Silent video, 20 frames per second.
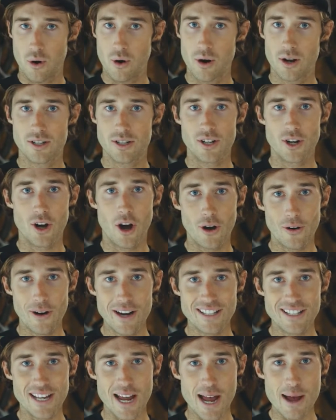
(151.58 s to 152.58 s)
So your heart
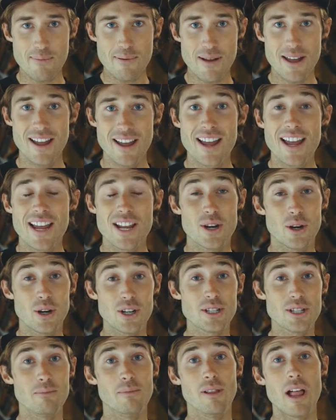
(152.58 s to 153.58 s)
rate's up, you heard
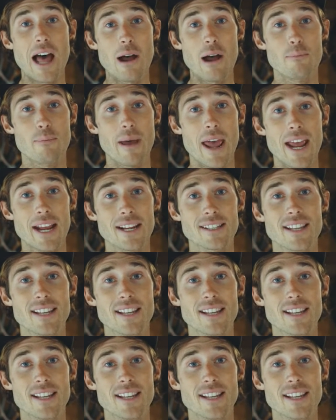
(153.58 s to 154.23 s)
some loud bangs.